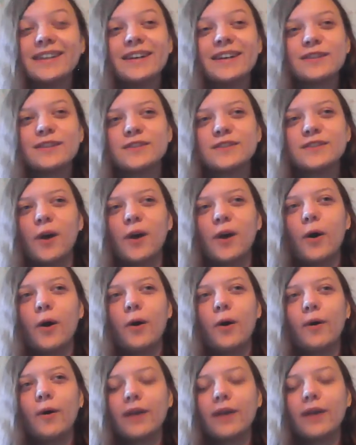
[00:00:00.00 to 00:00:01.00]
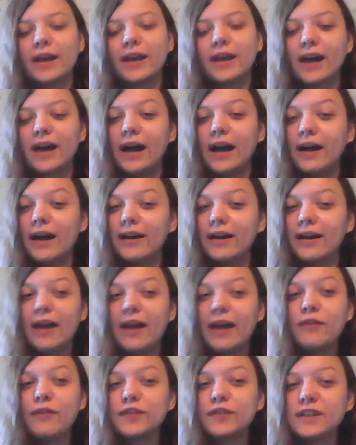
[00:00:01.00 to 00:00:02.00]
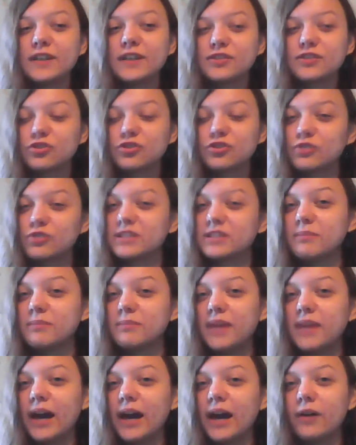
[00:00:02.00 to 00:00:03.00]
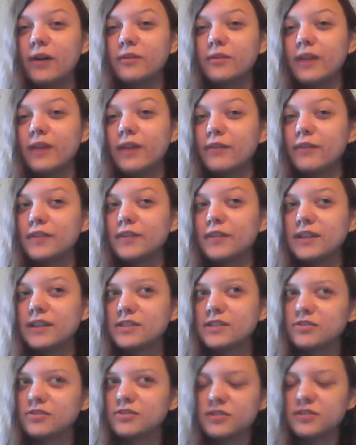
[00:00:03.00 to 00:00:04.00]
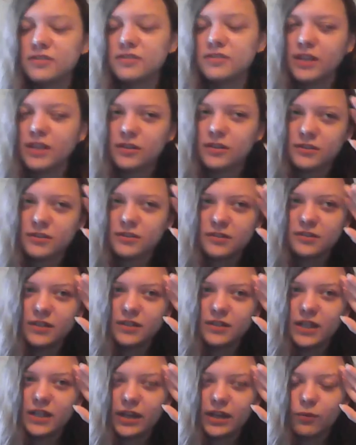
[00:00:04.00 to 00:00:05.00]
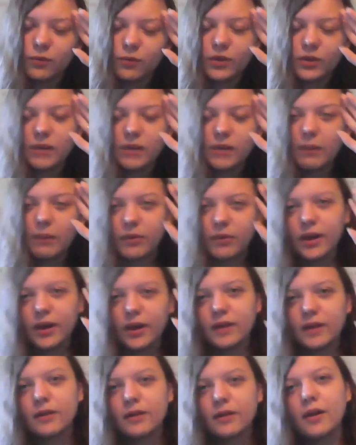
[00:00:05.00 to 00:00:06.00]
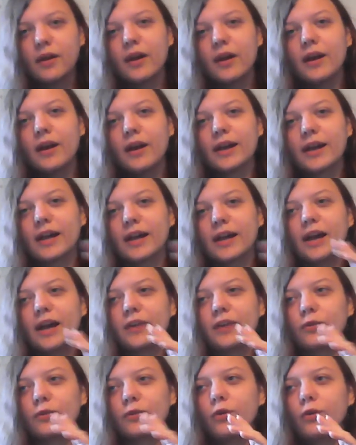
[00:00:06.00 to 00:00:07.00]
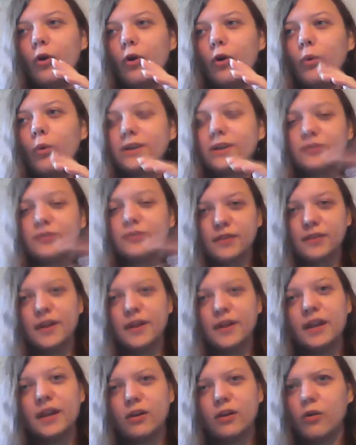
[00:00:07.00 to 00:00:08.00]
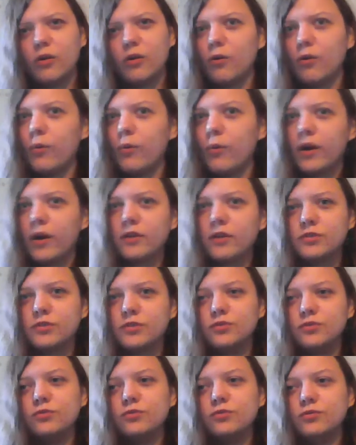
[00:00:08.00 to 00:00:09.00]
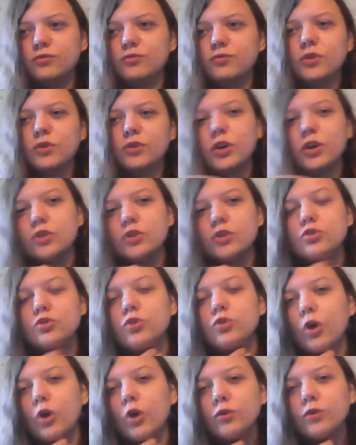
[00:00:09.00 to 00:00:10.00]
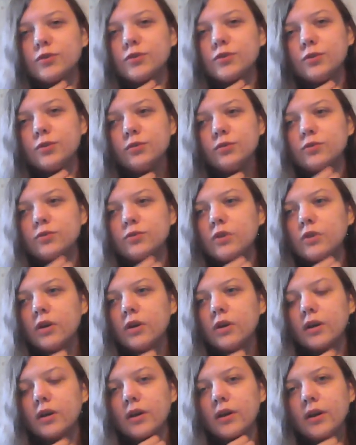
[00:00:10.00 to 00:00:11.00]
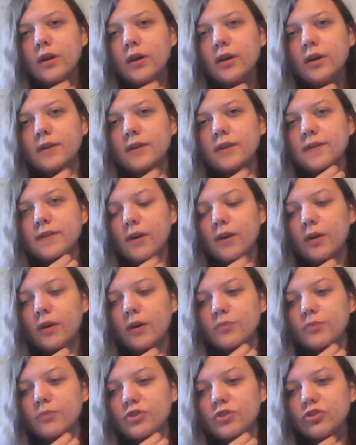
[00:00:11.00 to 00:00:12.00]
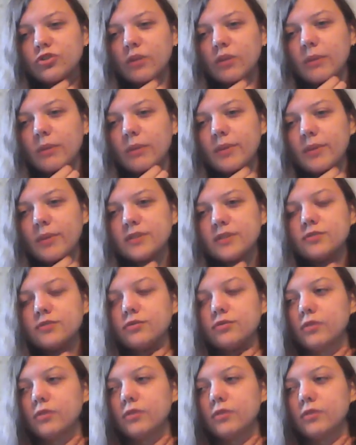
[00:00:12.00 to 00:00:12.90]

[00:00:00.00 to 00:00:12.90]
so like everything is just stressing me out. Everything is just like constantly like working my brain. Like I don't know what to think or where to go to, so I'm just trying my best to